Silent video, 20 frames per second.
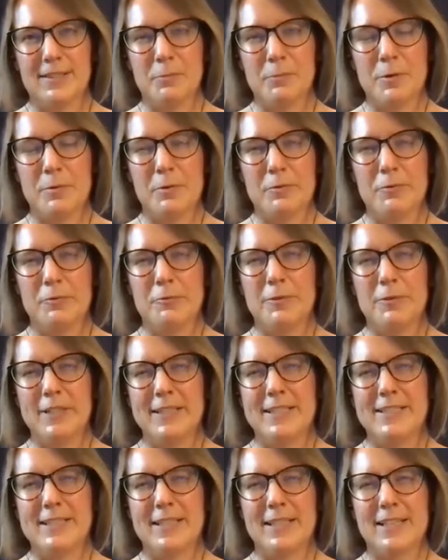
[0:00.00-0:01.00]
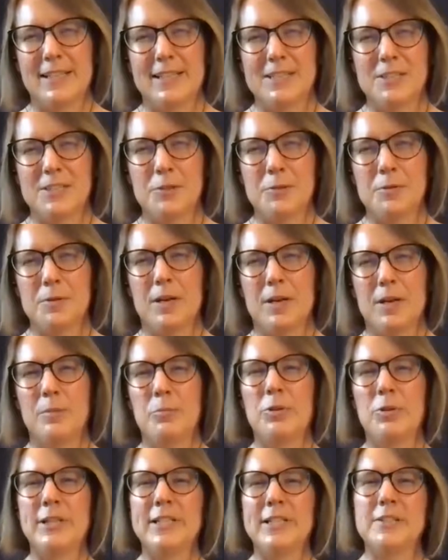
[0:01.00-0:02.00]
we were really digging into a
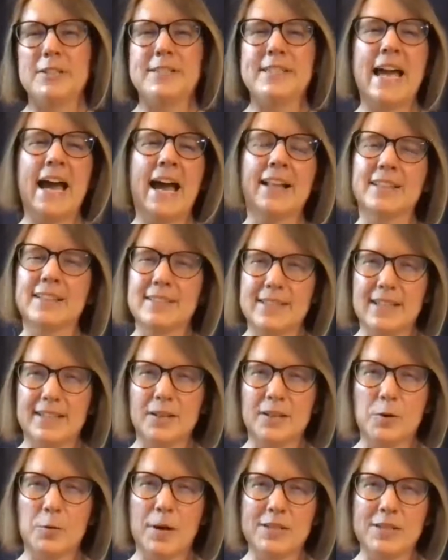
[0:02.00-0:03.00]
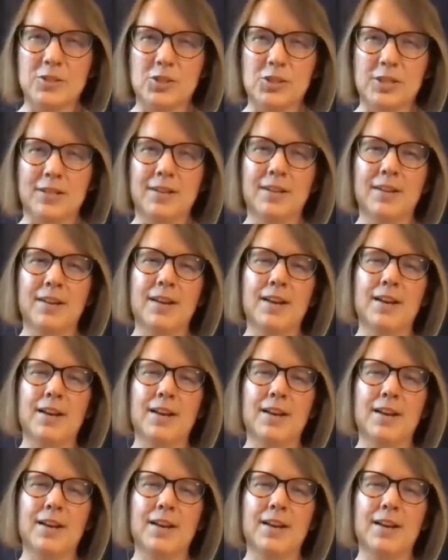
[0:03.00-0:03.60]
pretty good talent data question